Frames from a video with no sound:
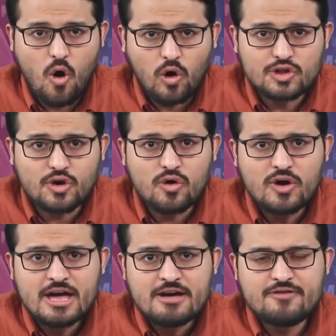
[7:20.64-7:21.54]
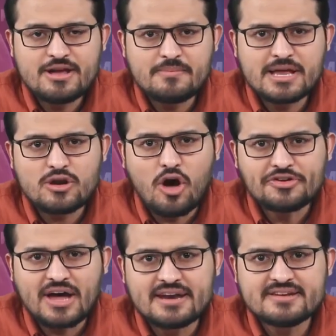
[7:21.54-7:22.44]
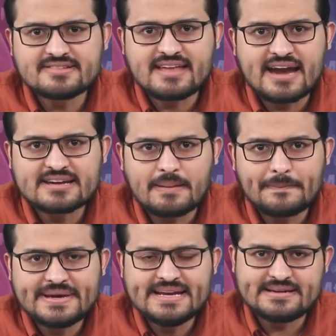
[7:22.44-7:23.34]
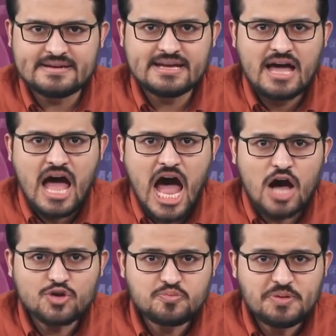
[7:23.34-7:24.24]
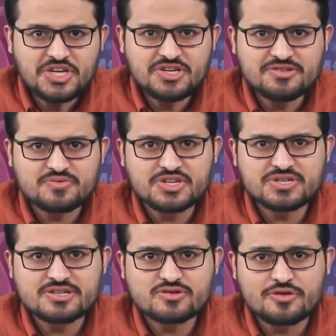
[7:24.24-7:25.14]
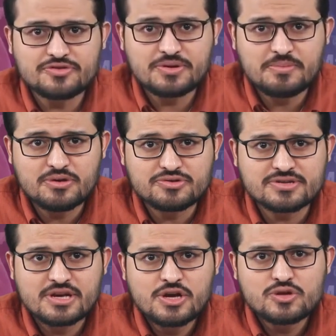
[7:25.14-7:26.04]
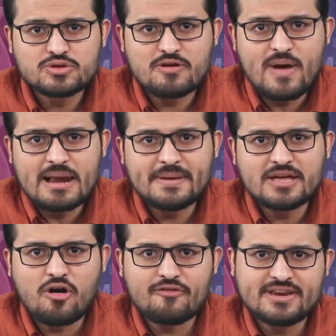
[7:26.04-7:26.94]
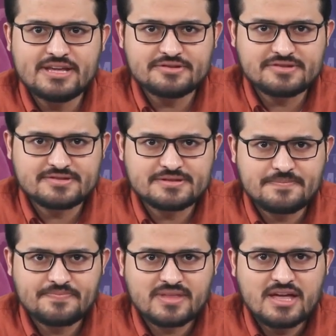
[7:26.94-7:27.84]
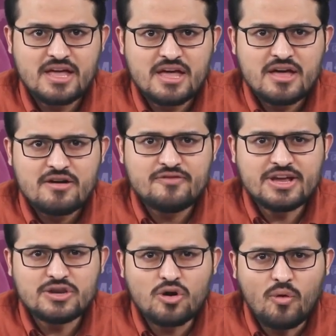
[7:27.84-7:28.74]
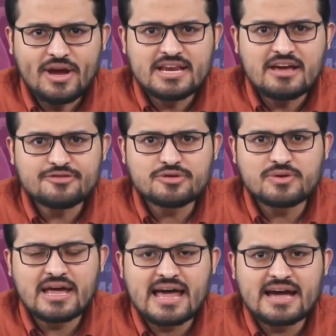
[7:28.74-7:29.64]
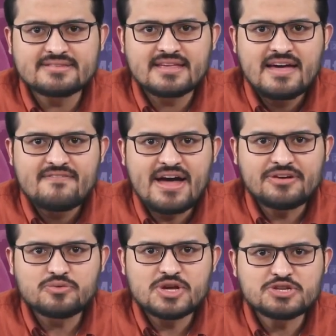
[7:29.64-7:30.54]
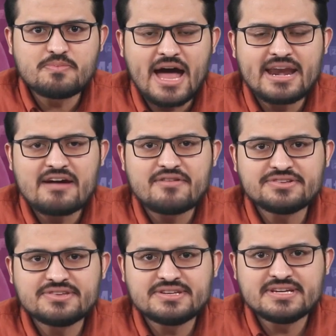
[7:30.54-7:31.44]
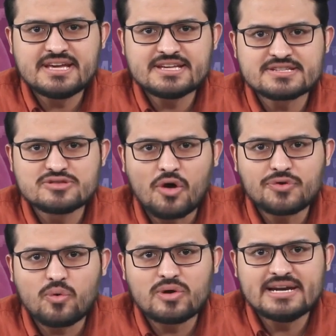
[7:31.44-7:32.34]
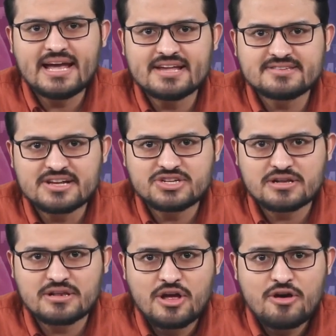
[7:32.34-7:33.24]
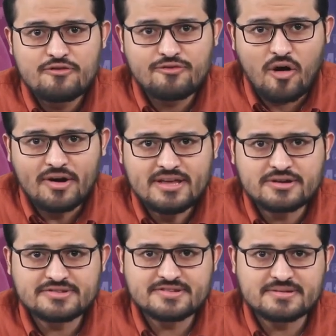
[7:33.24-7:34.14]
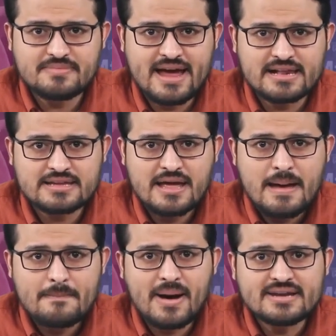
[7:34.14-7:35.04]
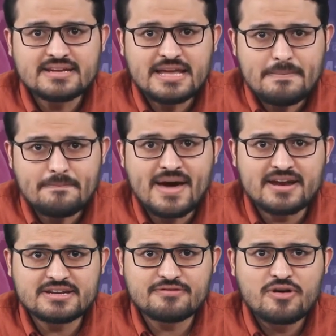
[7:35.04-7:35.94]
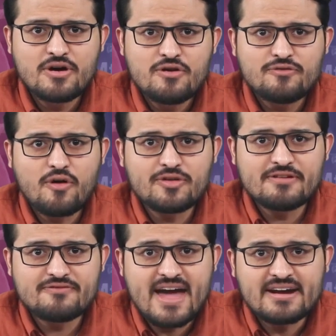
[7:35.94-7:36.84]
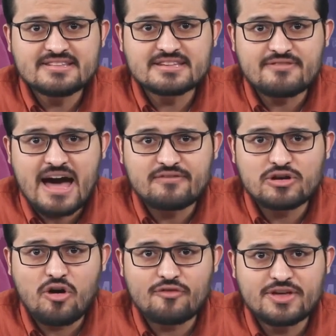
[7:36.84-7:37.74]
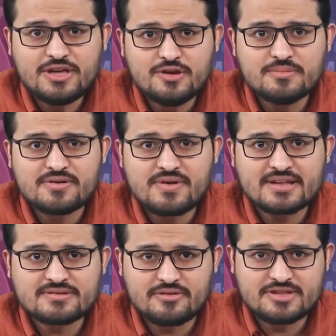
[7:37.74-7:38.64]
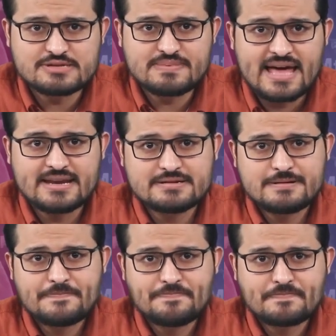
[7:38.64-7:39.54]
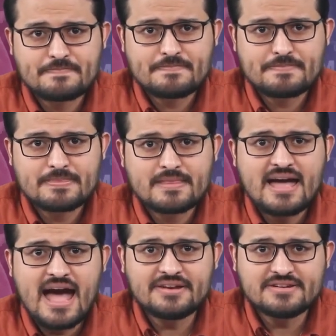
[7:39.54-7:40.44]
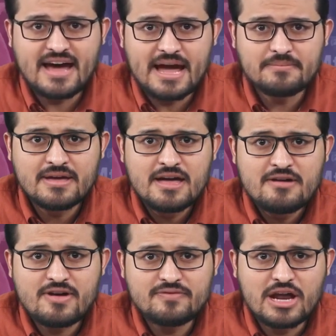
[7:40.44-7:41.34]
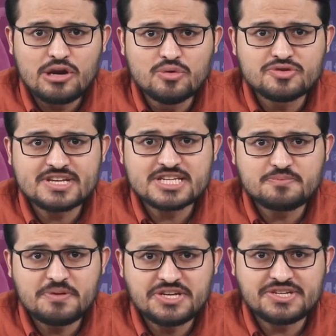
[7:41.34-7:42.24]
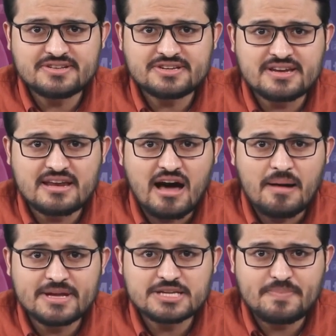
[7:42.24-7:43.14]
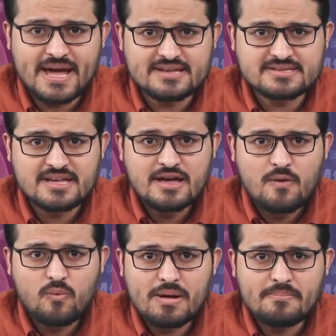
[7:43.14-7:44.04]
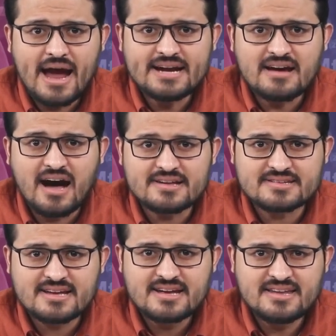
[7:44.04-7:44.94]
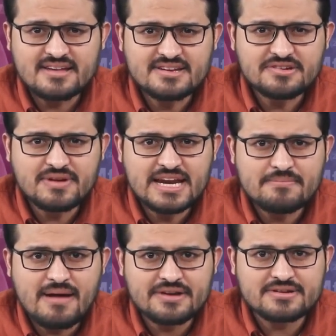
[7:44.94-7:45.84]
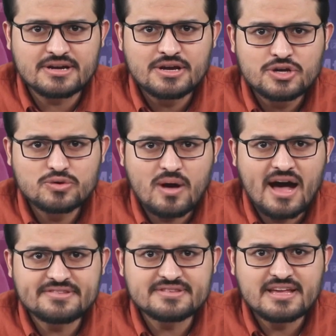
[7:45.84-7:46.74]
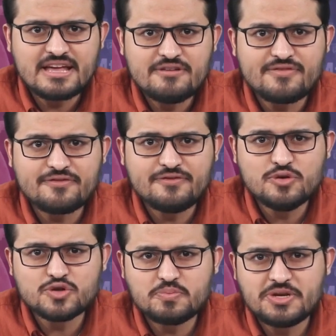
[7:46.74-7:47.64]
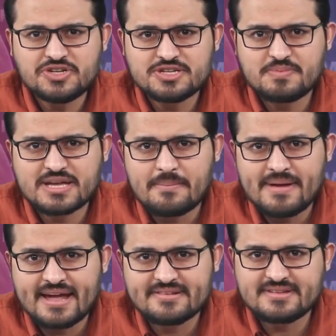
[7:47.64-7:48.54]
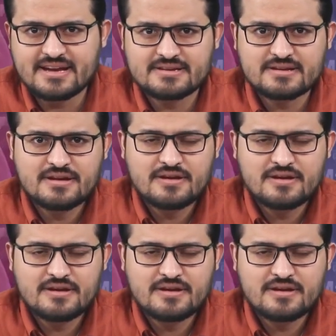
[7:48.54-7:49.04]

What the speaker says: Although we may not understand completely how species richness contributes to the well-being of an ecosystem, we know enough to realize that rich biodiversity is not only essential for ecosystem health, but imperative for the very survival of the human race on this planet. At a time when we are losing species at an alarming pace, one might ask, does it really matter to us if a few species become extinct?